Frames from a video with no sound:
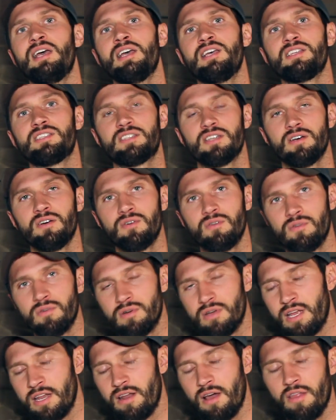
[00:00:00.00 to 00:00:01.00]

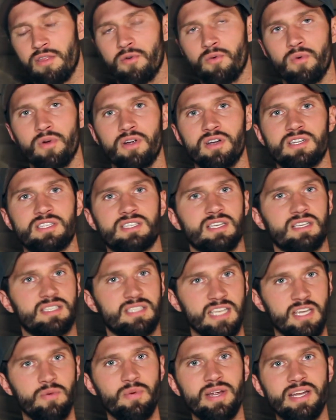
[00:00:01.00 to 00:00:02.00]
So in other words,
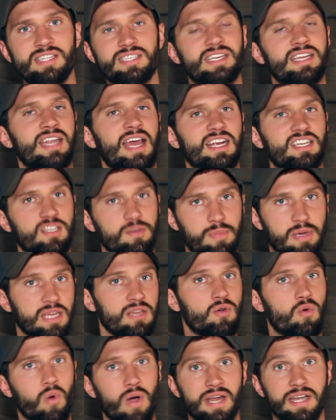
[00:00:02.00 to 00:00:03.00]
seaweeds can actually be
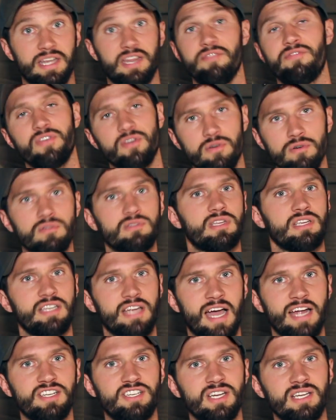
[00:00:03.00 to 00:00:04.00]
quite difficult to
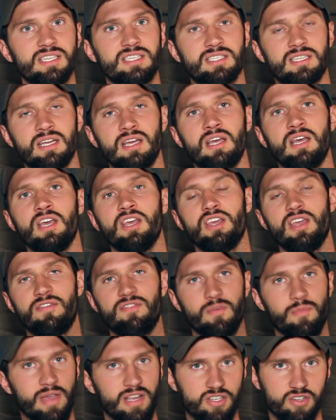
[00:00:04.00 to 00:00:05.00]
digest. You have
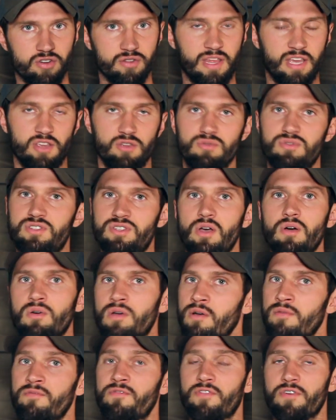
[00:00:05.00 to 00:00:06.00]
to make sure that you soak
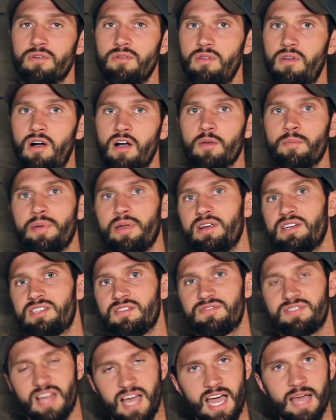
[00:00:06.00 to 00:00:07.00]
them for long periods
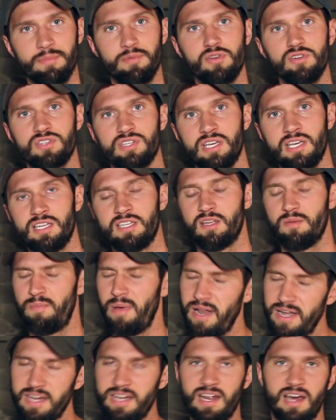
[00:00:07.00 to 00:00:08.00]
of time, usually,
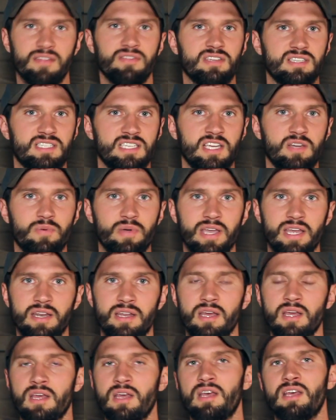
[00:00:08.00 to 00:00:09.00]
depending on the seaweed.